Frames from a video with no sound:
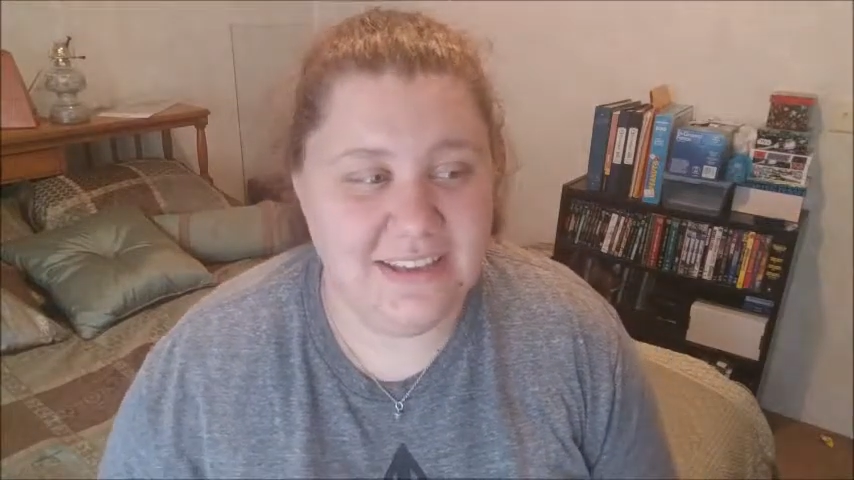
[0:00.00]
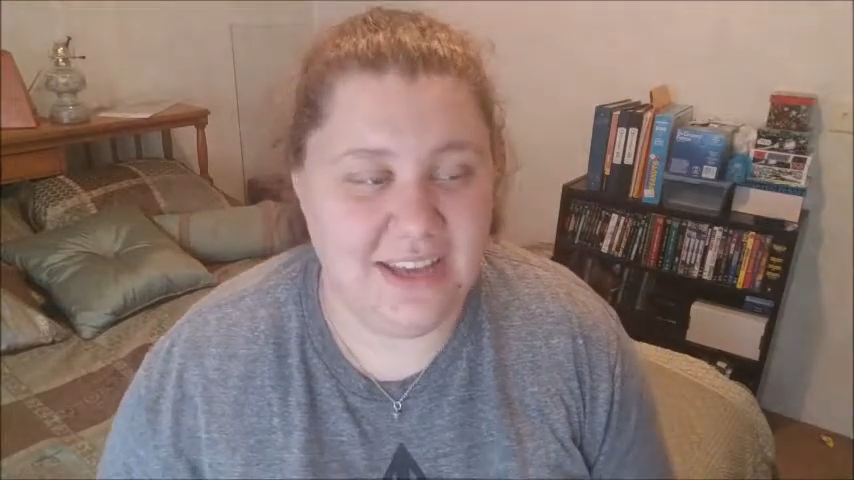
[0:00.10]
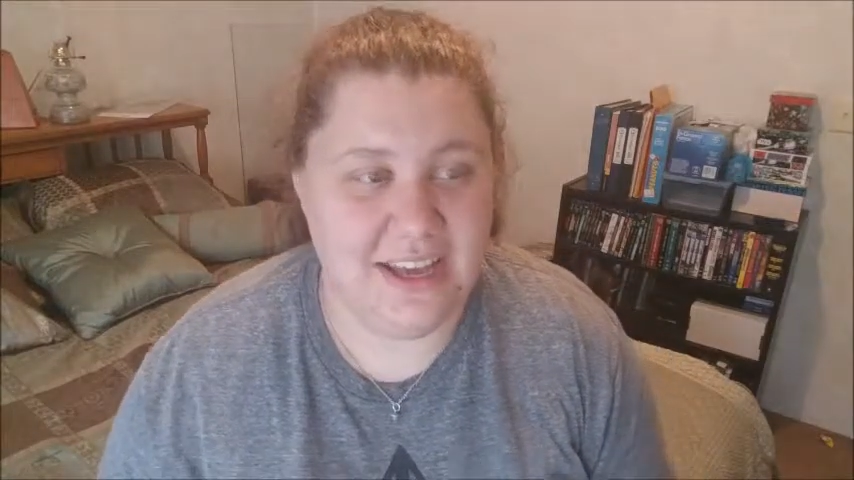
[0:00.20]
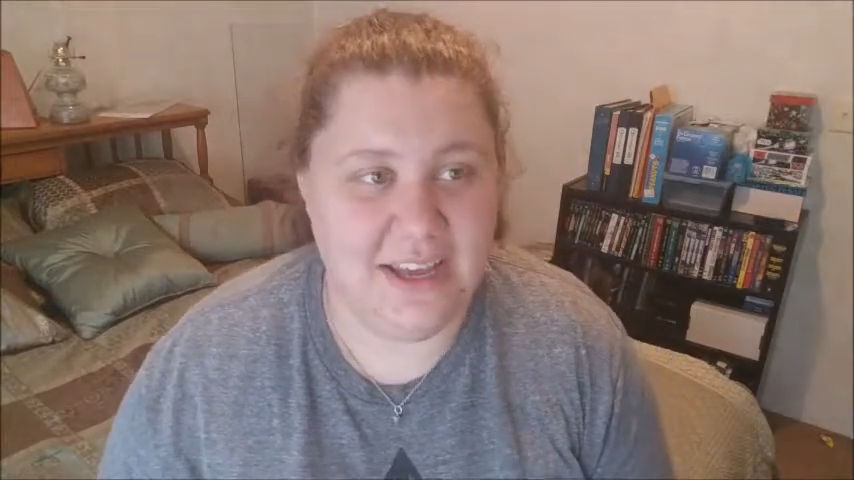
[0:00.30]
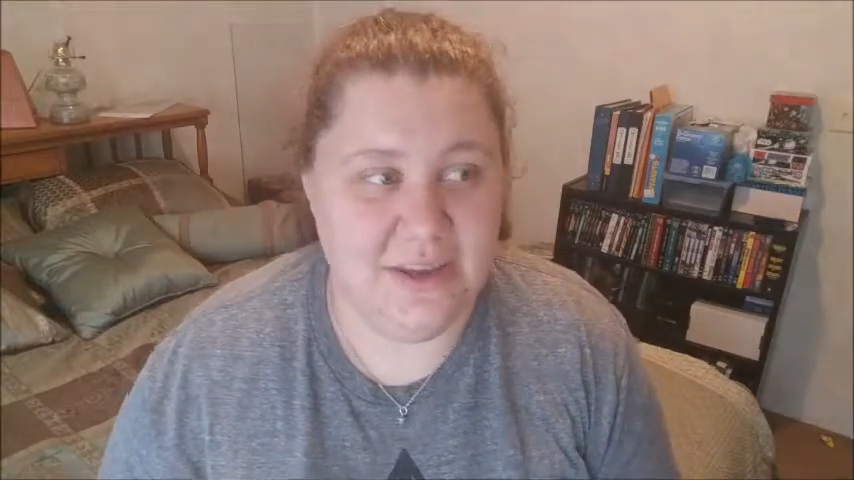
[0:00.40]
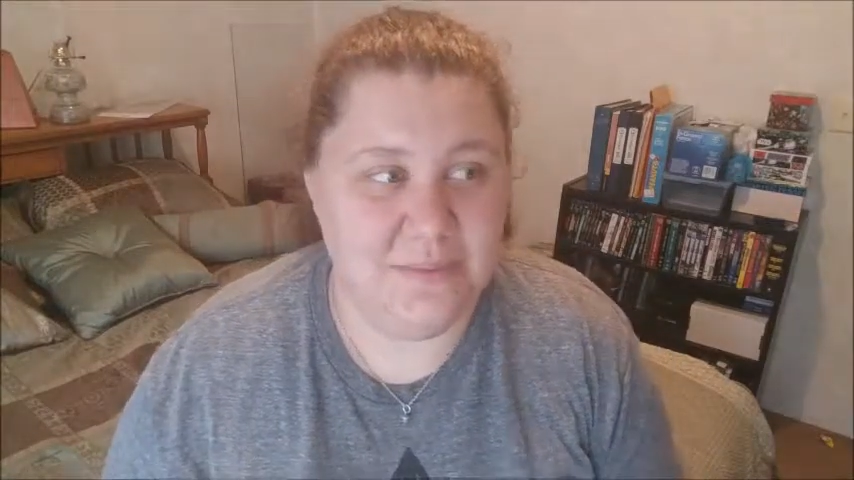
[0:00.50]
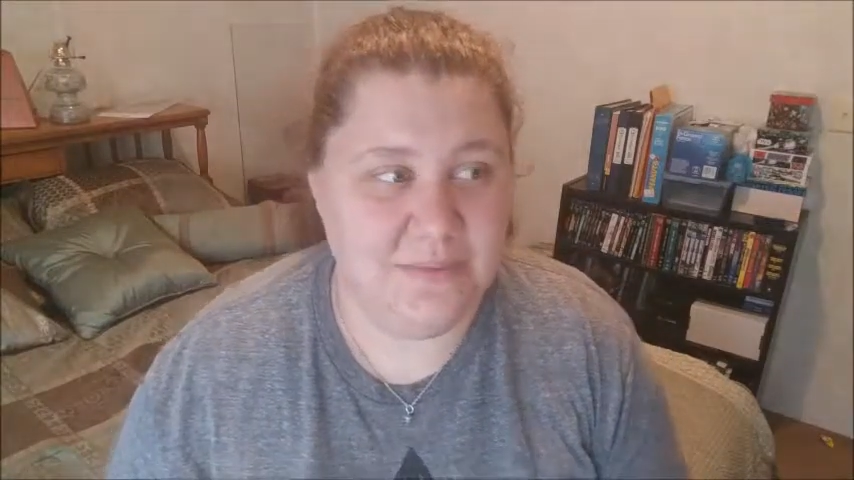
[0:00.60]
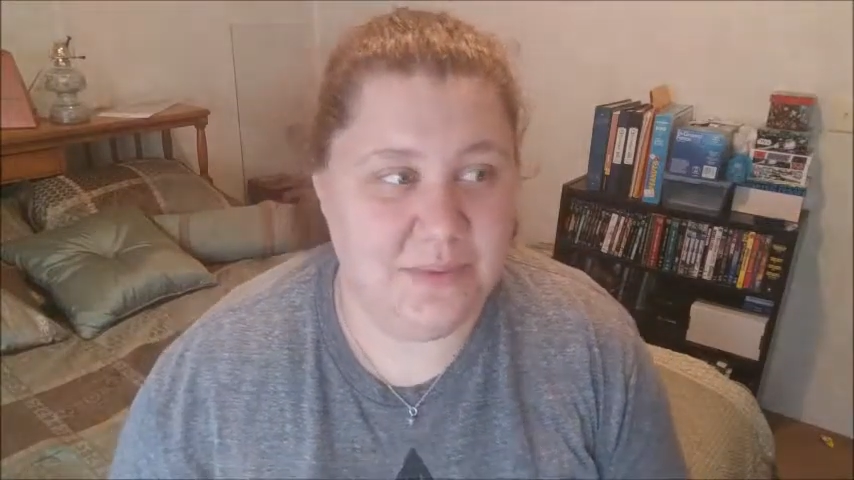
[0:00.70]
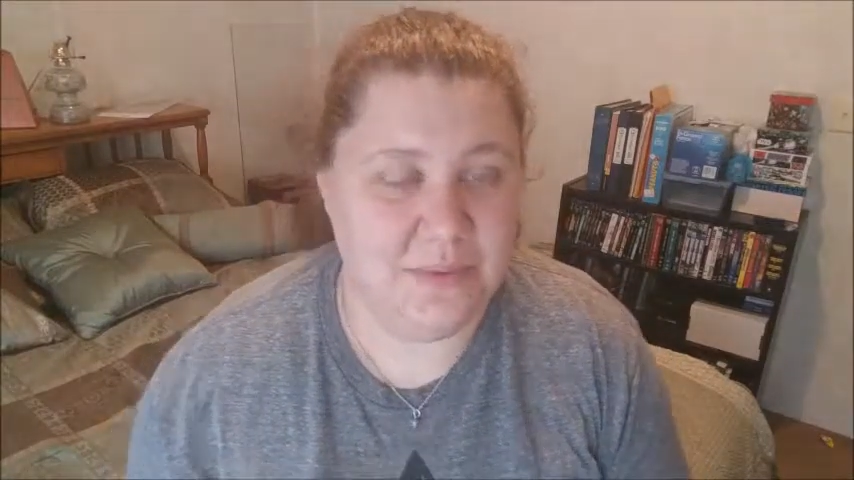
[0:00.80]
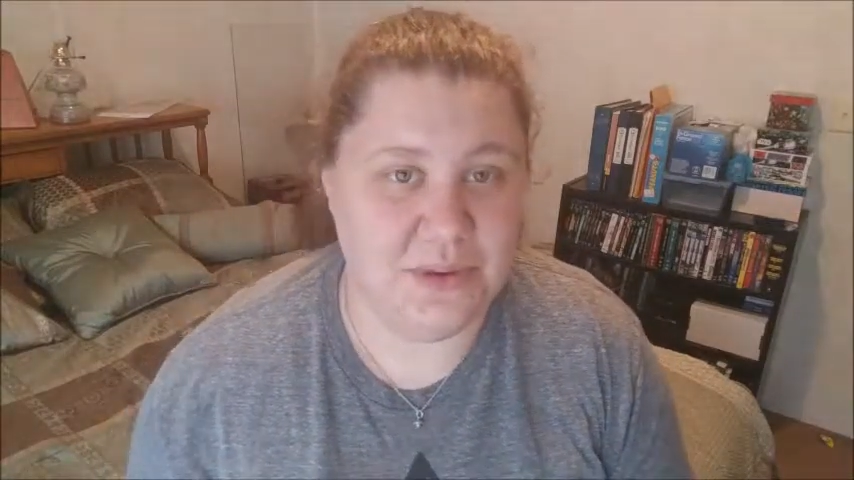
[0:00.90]
I'm
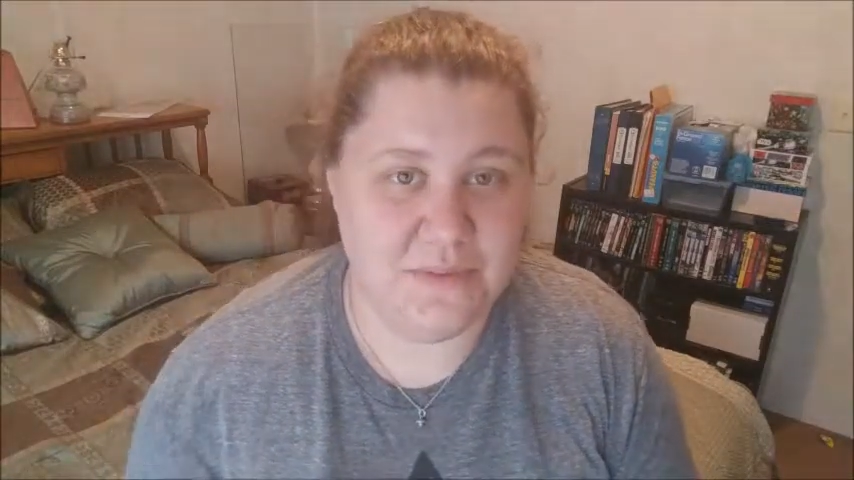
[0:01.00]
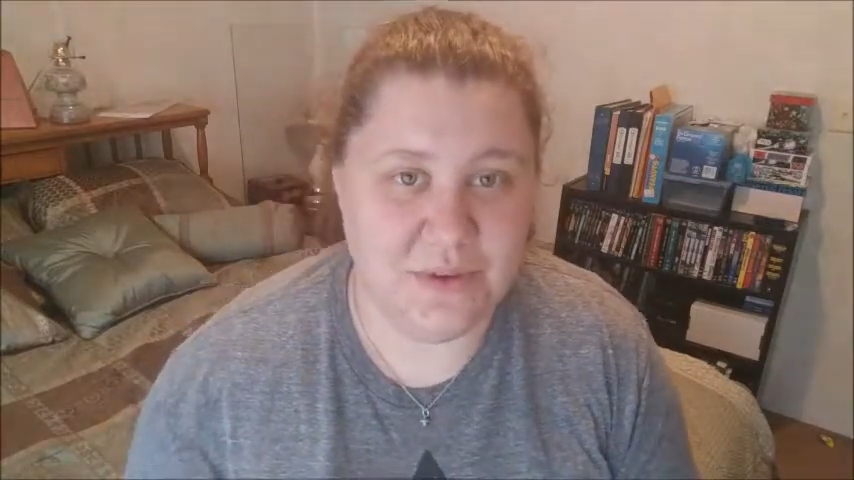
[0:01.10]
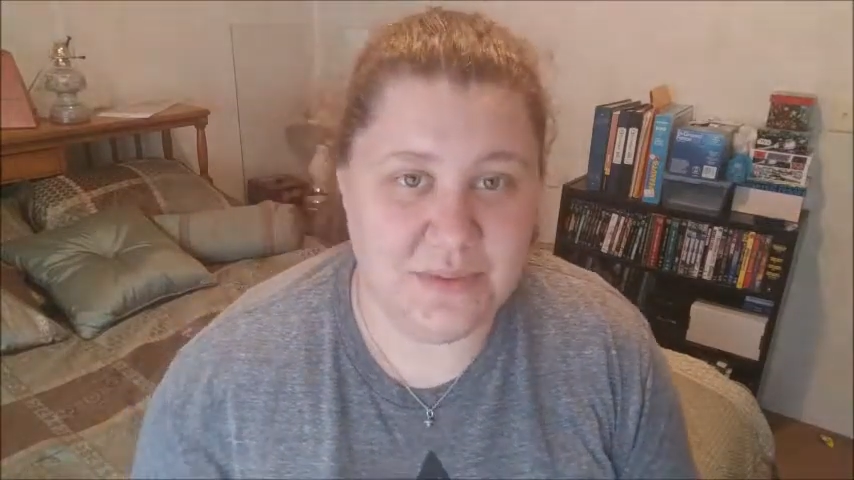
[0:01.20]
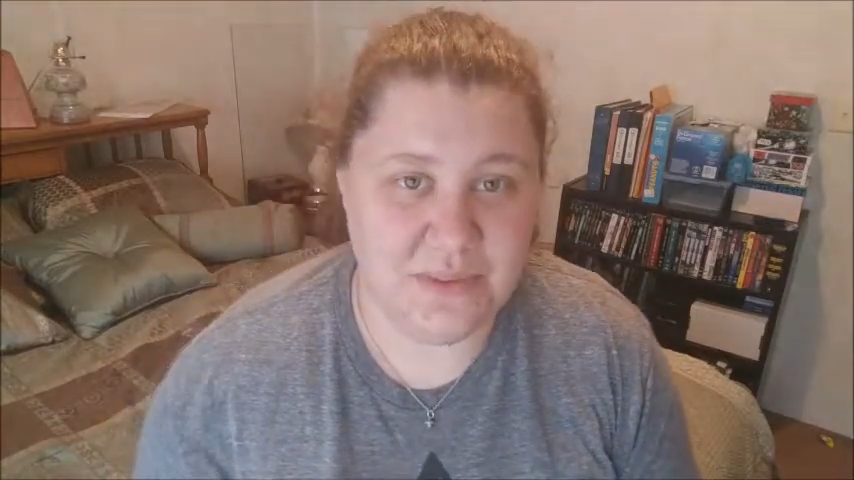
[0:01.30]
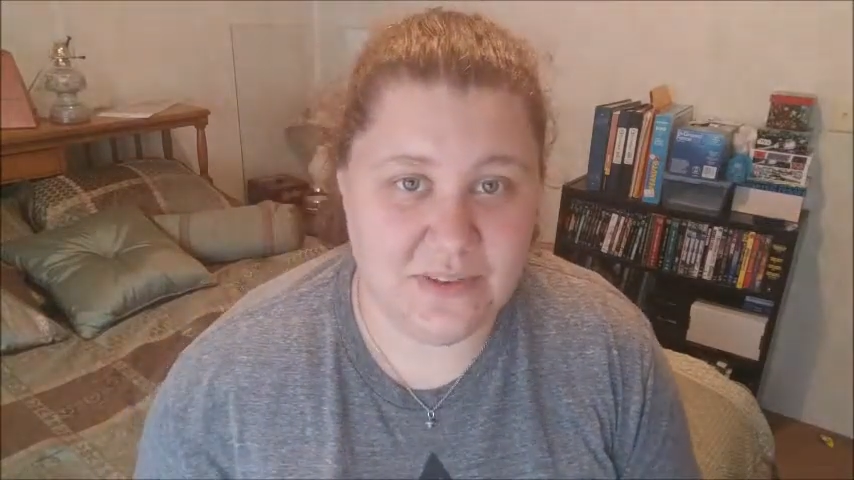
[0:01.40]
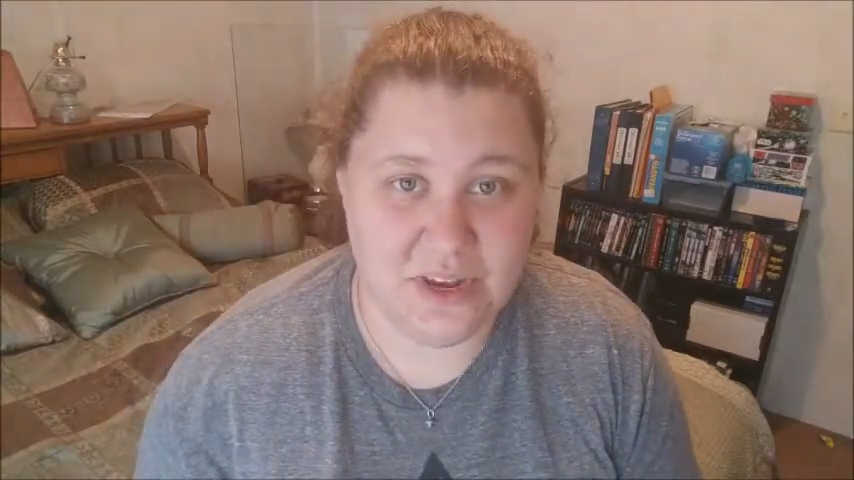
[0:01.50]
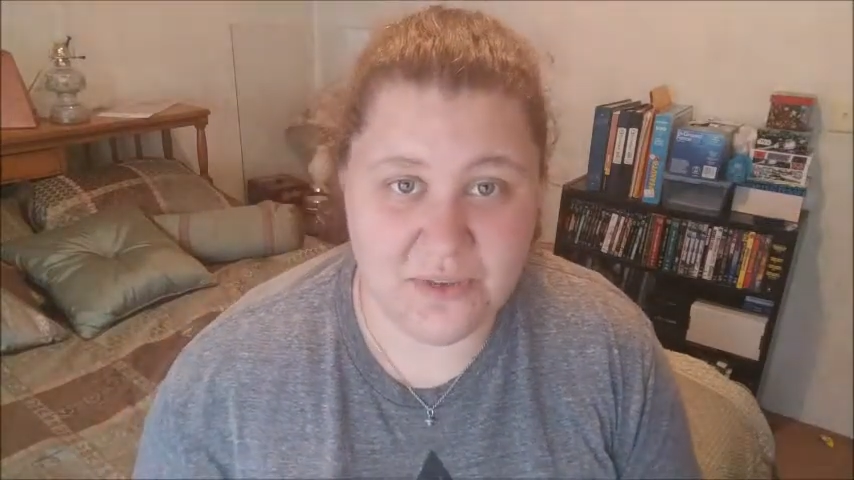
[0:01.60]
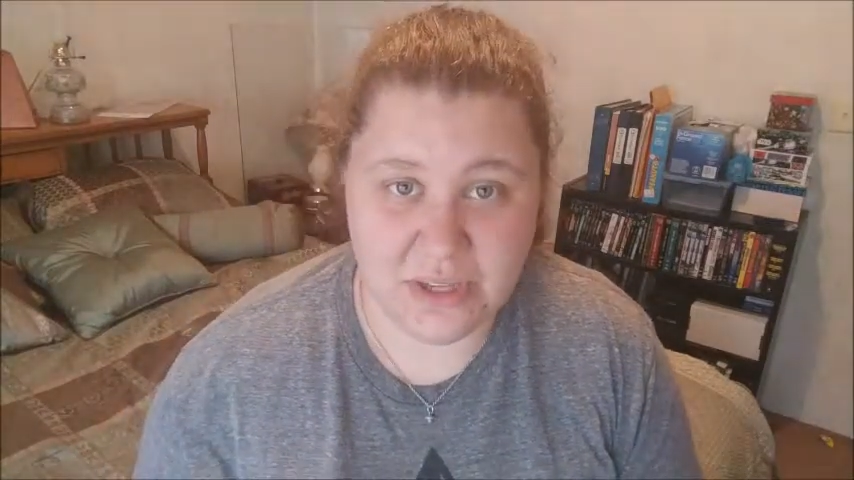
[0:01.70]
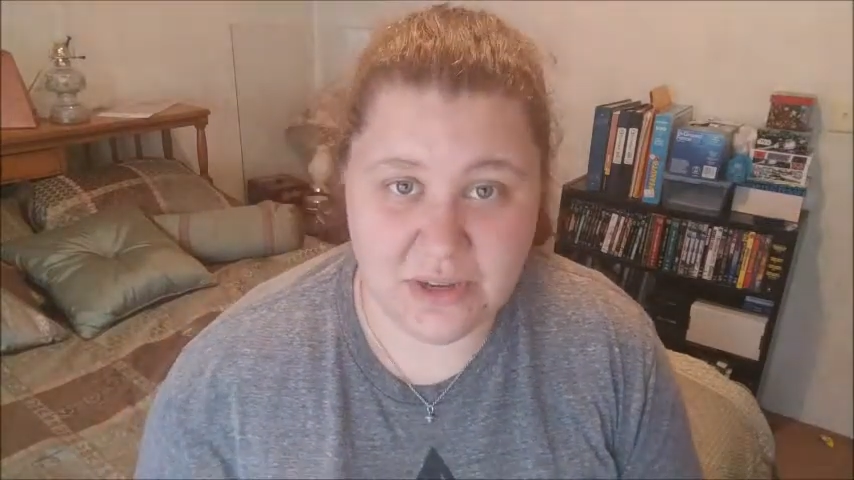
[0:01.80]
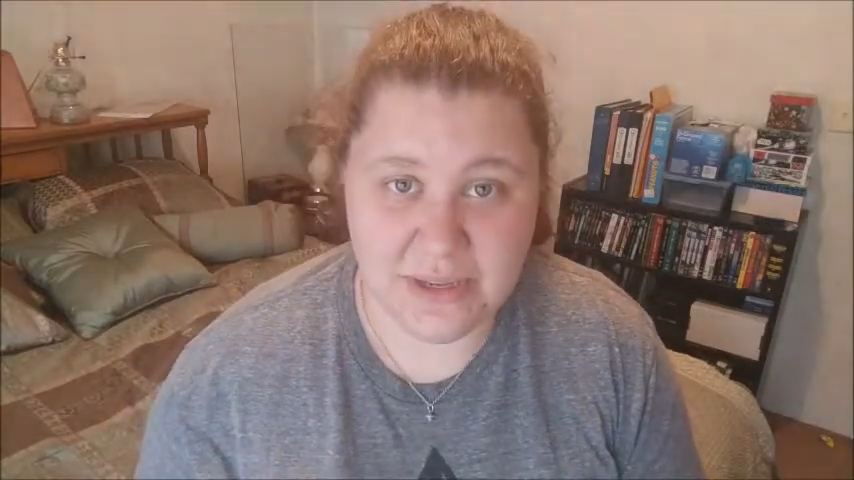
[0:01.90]
gonna film this video
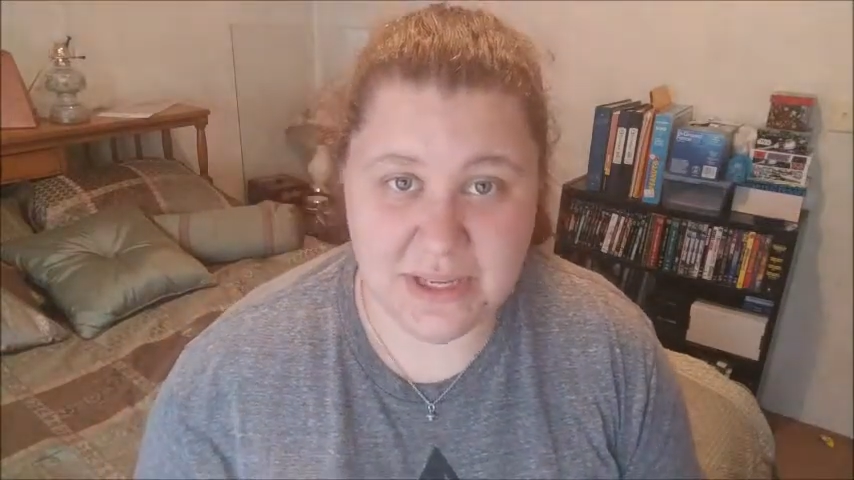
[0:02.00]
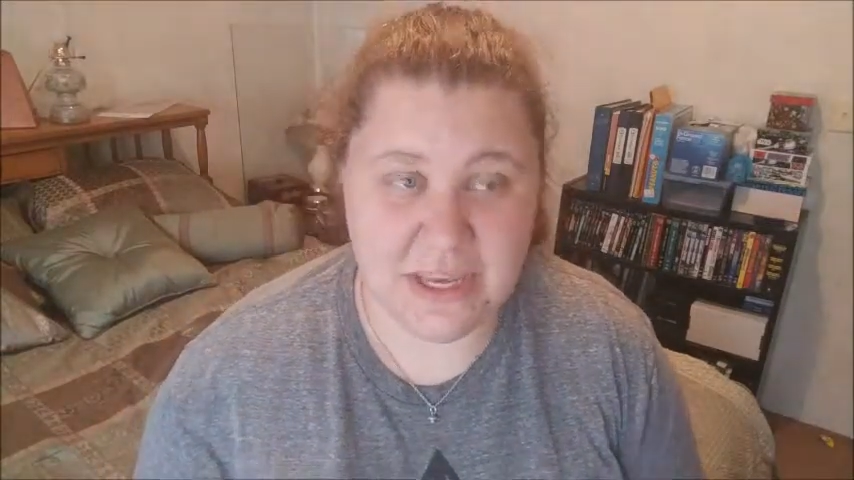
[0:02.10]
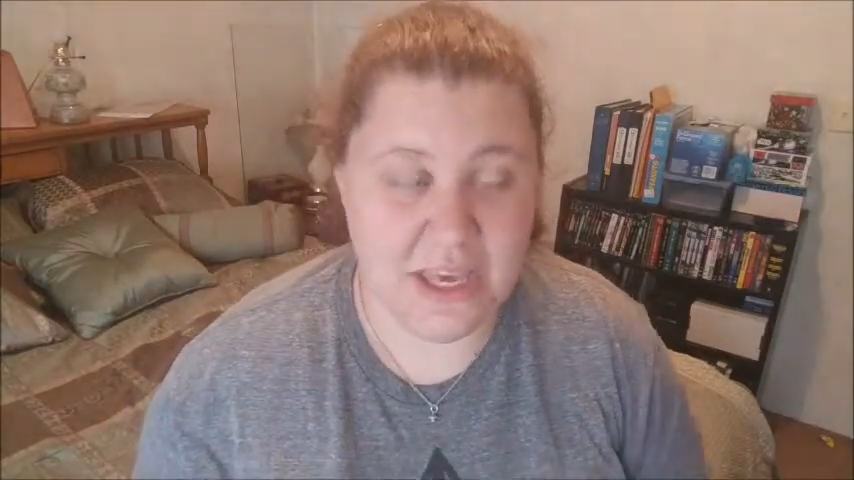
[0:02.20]
really quick